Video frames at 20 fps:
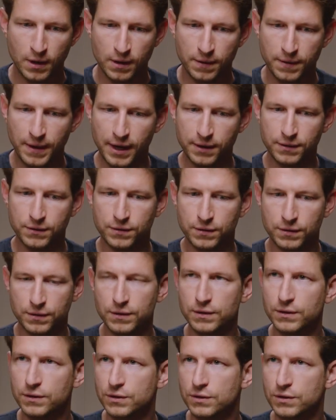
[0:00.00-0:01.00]
that's
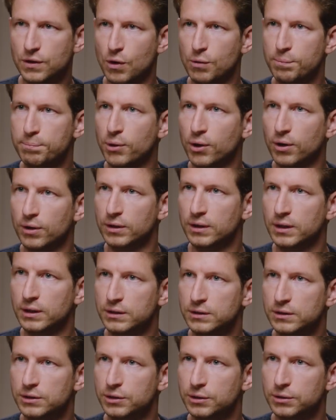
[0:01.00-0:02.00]
so
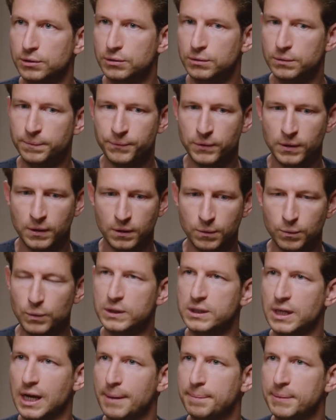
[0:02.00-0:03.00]
pertinent to
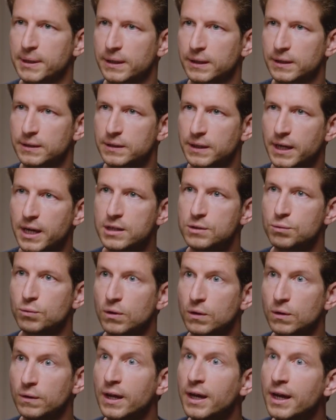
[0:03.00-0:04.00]
what's happening in today's
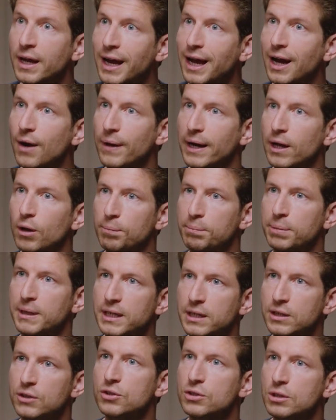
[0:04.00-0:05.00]
world, how
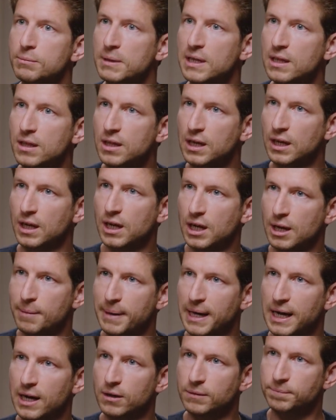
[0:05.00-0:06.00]
LPs should be thinking
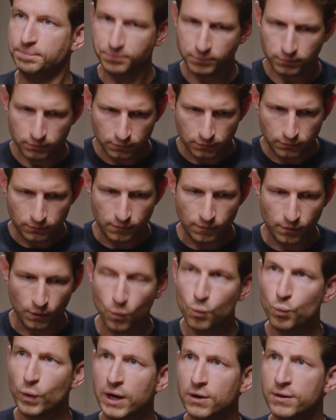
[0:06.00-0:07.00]
about
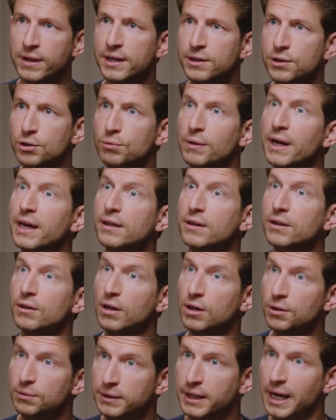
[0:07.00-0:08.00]
where they direct their
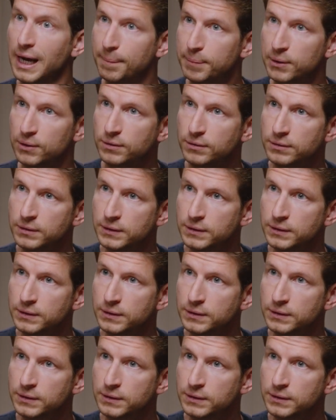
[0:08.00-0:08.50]
own capital.